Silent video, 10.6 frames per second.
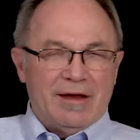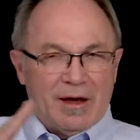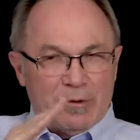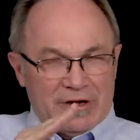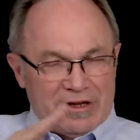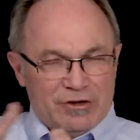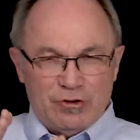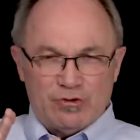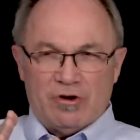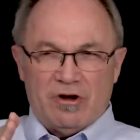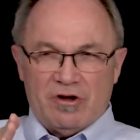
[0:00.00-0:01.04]
Now, we need to
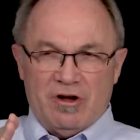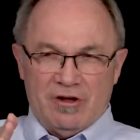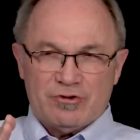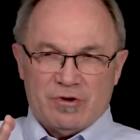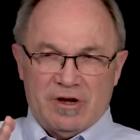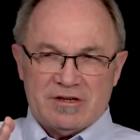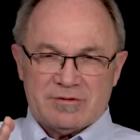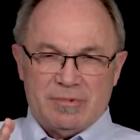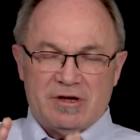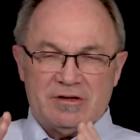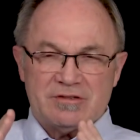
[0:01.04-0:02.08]
draw a
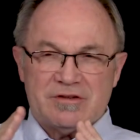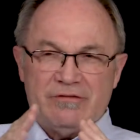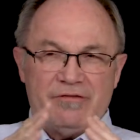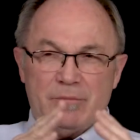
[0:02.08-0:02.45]
contrast because